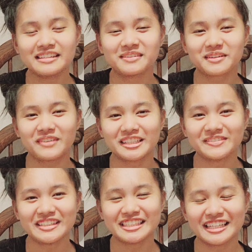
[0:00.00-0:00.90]
Welcome back to
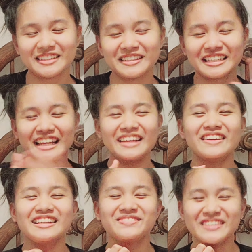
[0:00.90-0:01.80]
my channel.
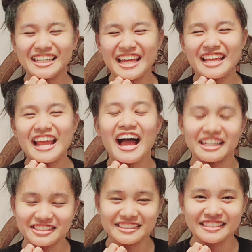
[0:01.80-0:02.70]
It's me again,
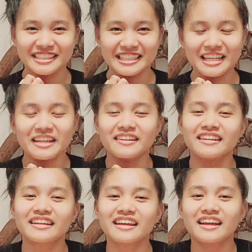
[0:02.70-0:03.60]
Ashley, and
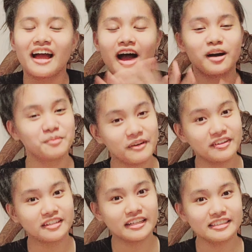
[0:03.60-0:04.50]
I hope you're
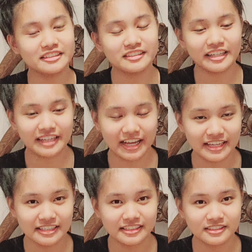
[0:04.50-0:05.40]
having a great day today,
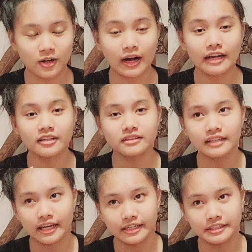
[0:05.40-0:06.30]
guys. So ngayon,
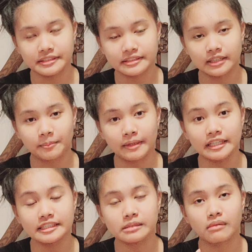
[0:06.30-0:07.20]
guys,
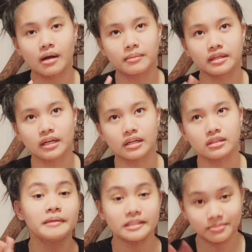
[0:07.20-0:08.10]
nagpahit si mommy,
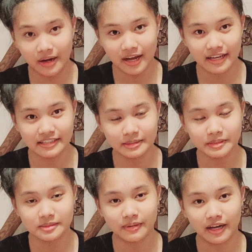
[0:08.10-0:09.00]
guys. Sa
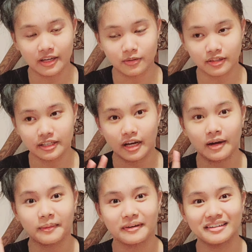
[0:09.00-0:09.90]
Best Buy,
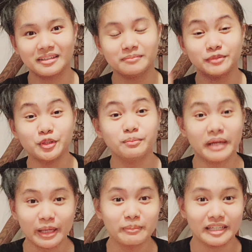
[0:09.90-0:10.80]
yung new
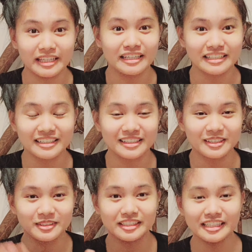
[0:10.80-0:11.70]
baby.
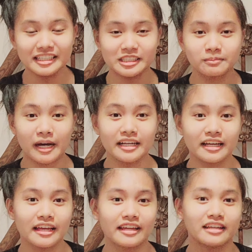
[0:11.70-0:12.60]
Kasi like she buy
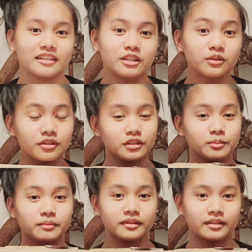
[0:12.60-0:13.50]
a new
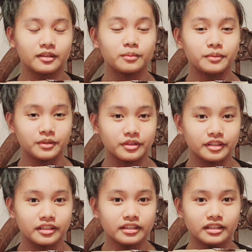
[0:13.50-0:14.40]
computer